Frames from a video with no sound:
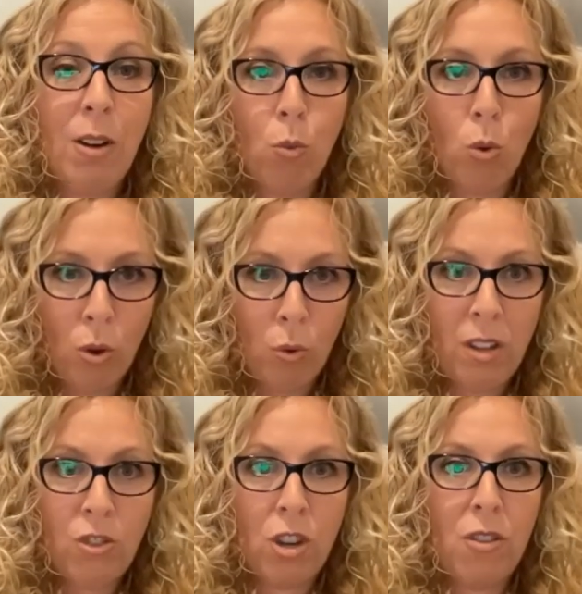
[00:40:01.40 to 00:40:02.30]
at war with
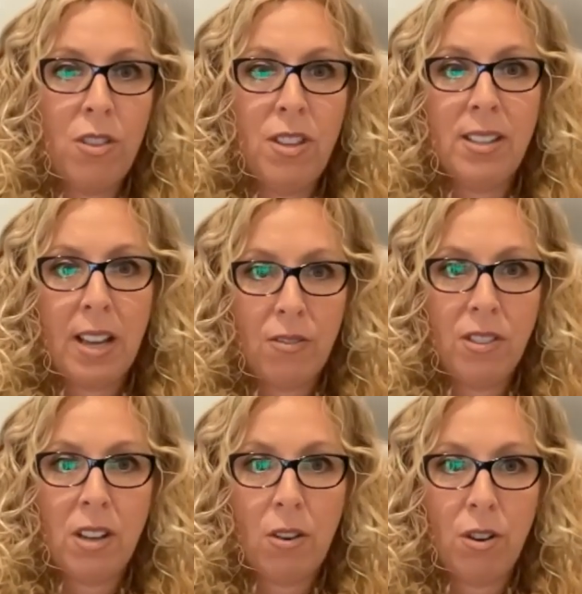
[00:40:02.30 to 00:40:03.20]
each other in these
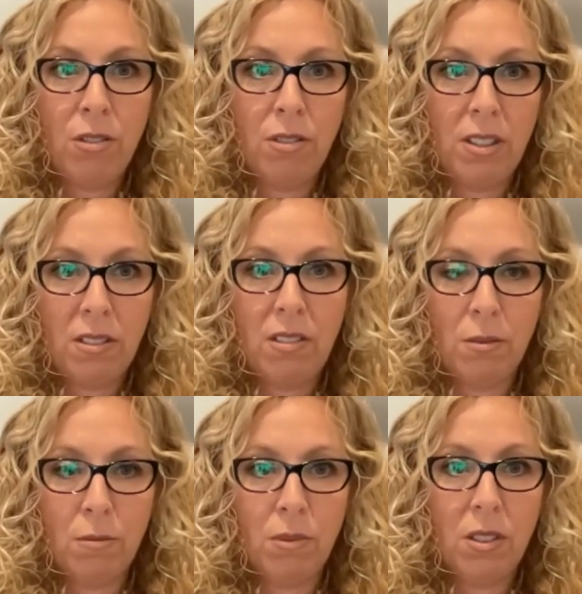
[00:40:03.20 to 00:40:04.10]
adversarial
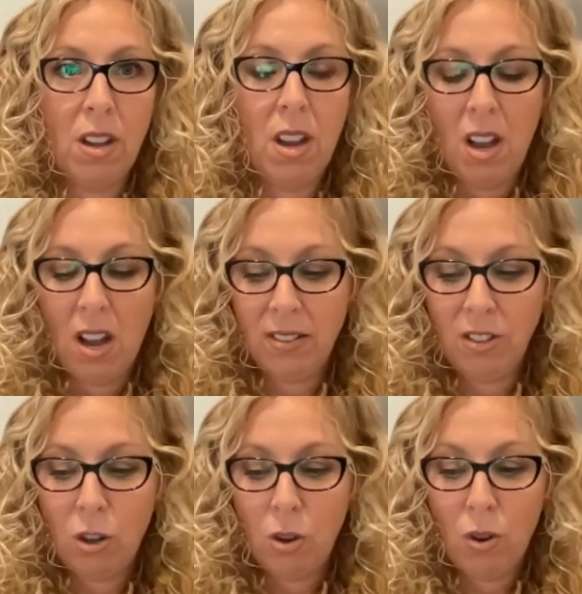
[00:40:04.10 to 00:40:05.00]
systems. And
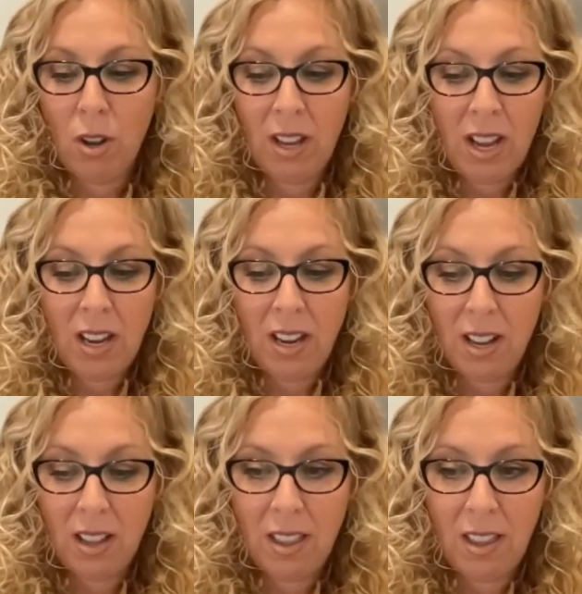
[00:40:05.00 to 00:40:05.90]
so again,
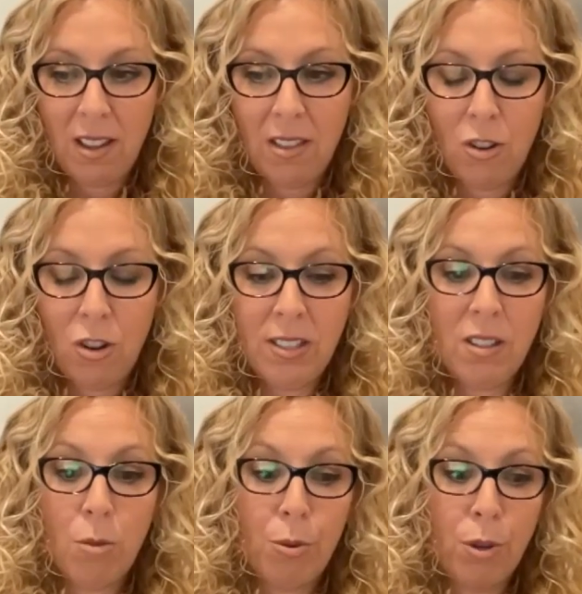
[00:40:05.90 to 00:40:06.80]
the
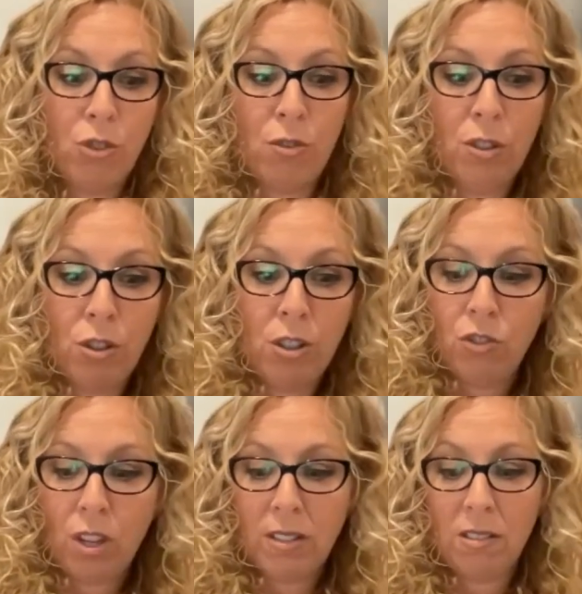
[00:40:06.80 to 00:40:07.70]
holistic approach, the restorative
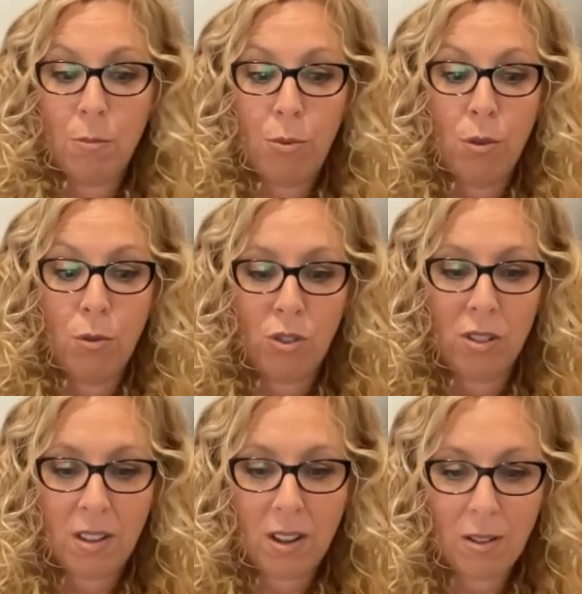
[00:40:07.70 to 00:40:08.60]
justice approach, the
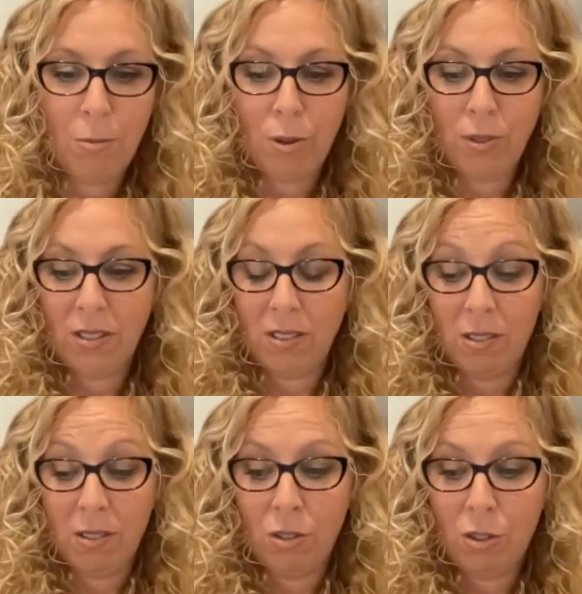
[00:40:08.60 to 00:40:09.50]
circle
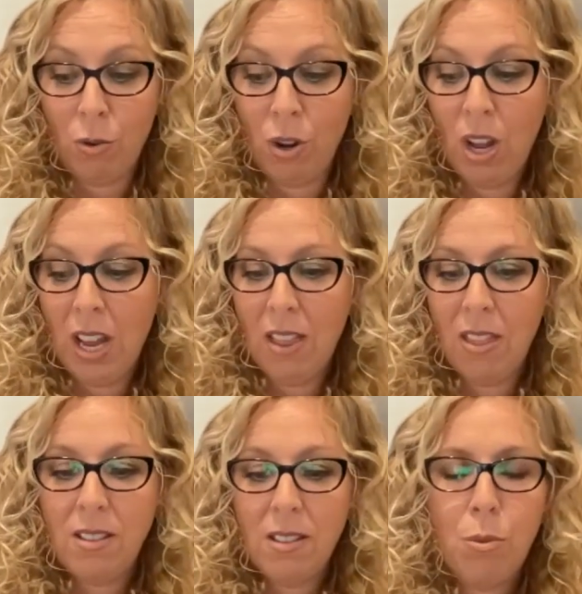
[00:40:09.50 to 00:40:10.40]
processes and so on,
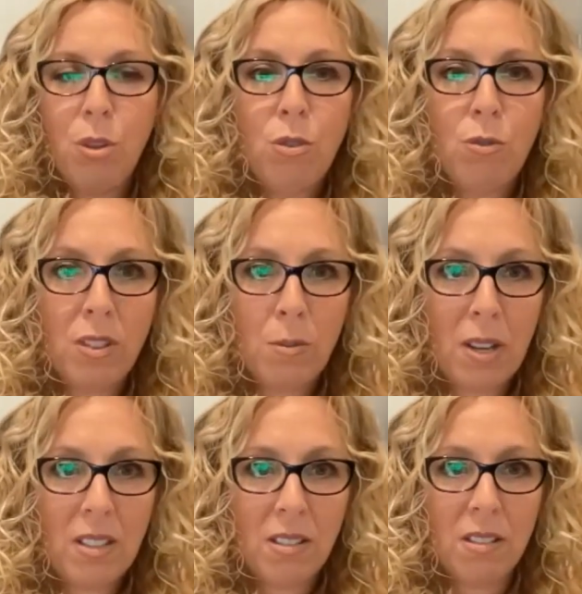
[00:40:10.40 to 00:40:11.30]
these are beautiful
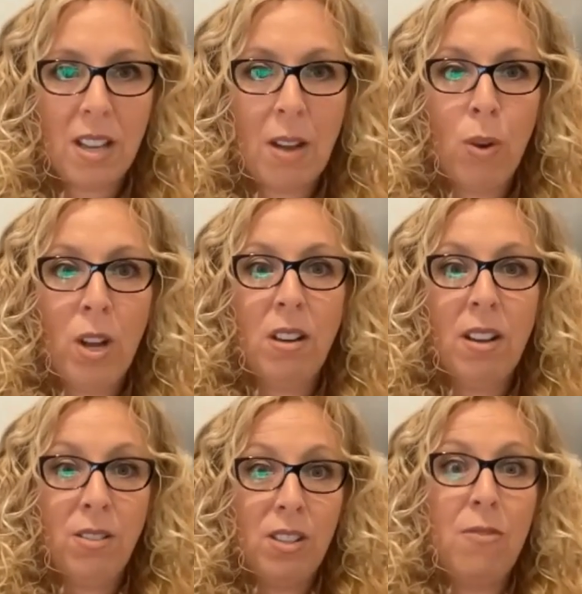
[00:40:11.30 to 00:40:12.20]
spaces. And when,
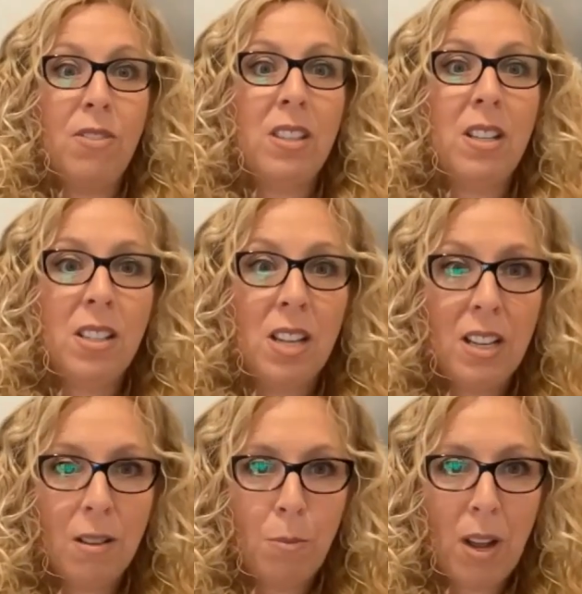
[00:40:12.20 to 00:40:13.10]
as you say,
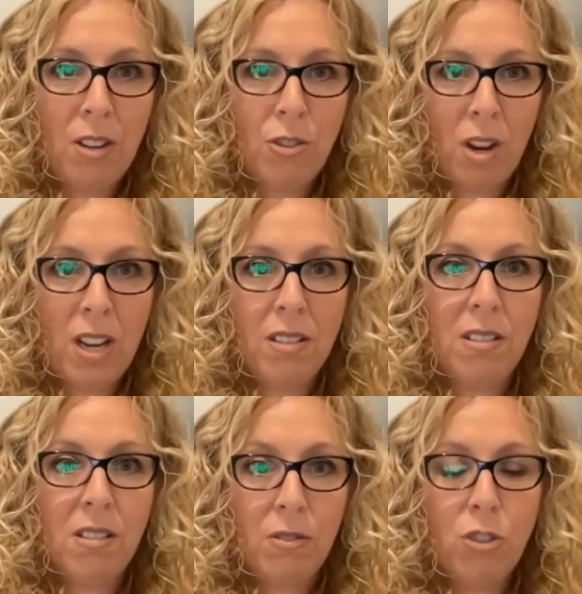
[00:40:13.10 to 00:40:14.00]
facilitated by trained
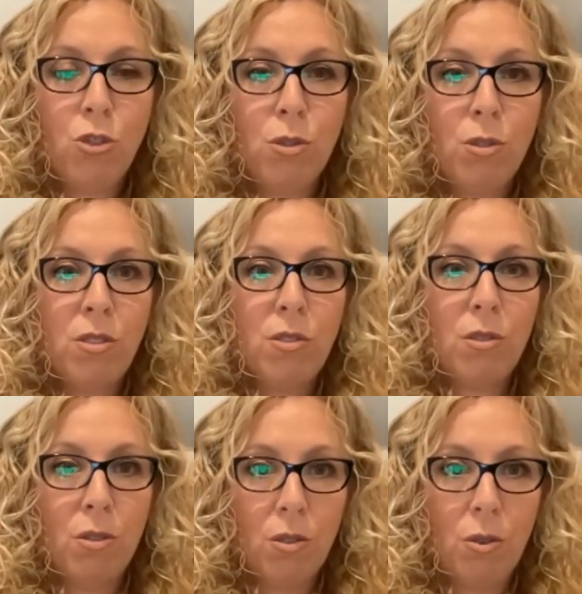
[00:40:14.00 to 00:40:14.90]
individuals
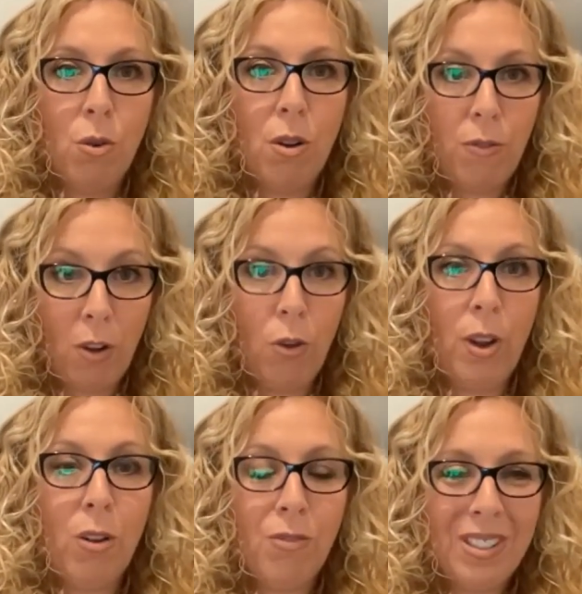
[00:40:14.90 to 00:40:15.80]
who are
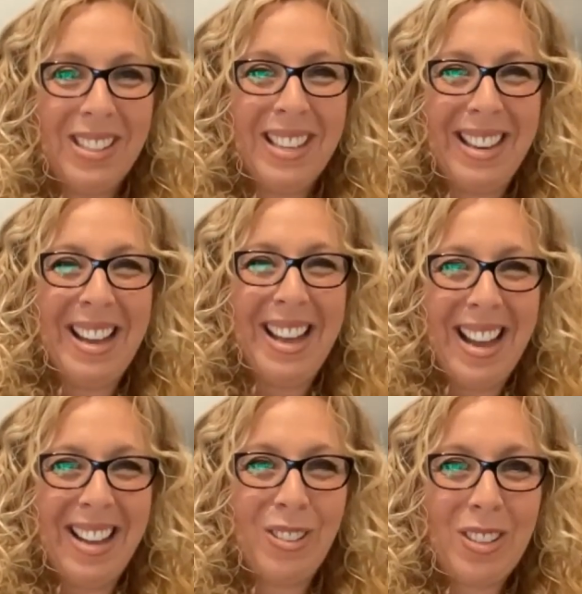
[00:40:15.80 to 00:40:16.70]
following, obviously,
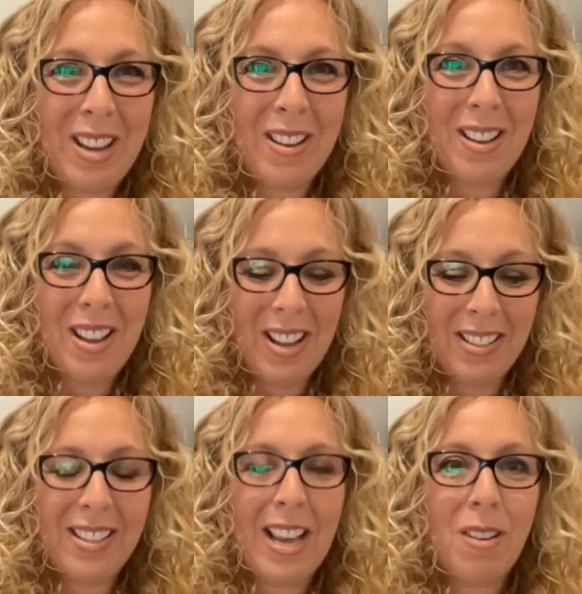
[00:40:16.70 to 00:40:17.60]
as you say, a
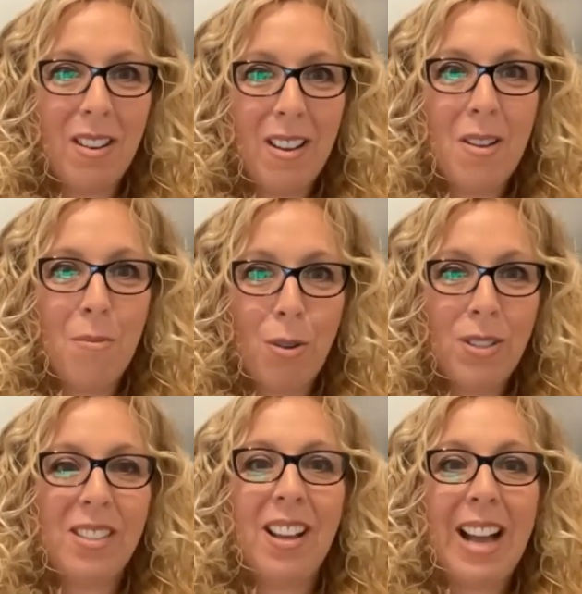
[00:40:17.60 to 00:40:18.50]
set
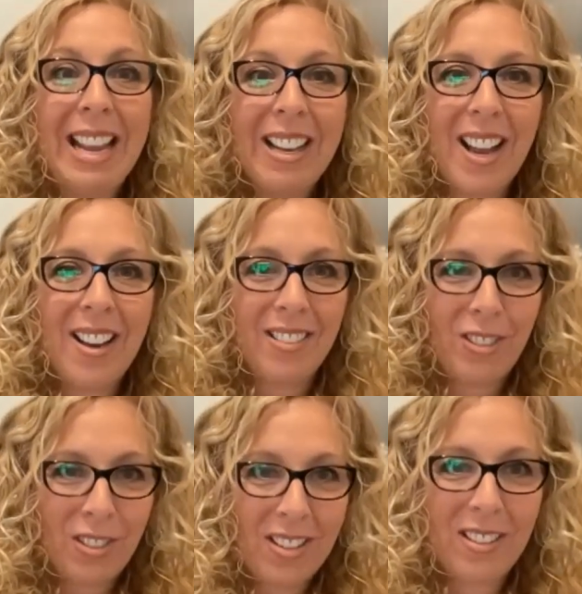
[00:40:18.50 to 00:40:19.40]
process and guideline, as you
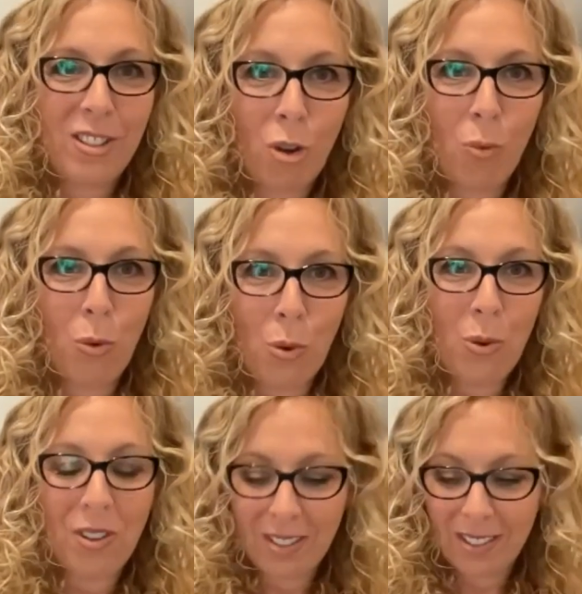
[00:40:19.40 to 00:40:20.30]
say, this is not woohoo,
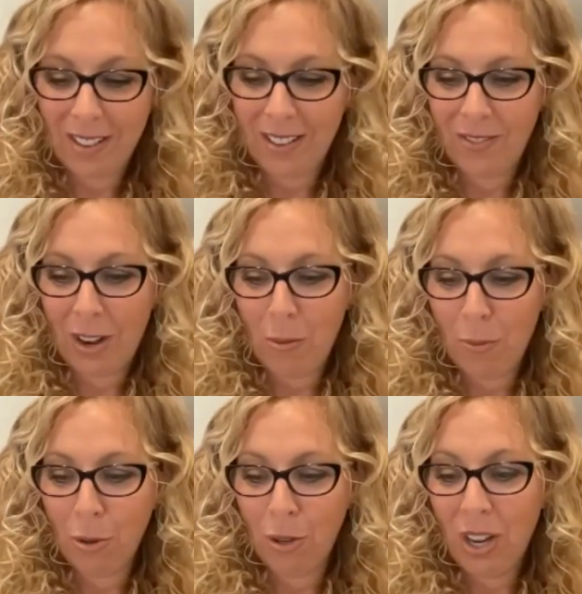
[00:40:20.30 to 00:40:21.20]
and this is very
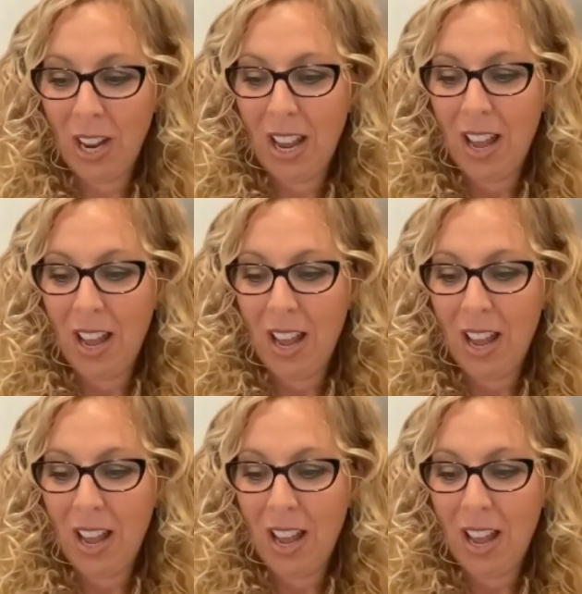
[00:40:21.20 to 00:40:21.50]
important.